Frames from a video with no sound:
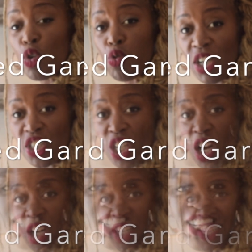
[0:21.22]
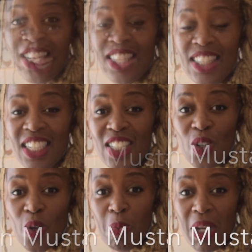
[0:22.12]
crushed garlic,
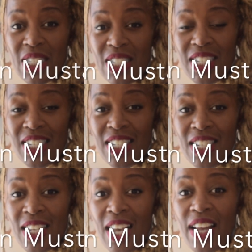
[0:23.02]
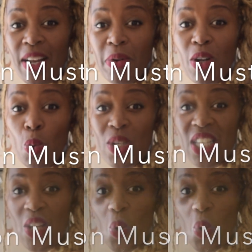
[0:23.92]
Dijon mustard, and I'm going to whisk it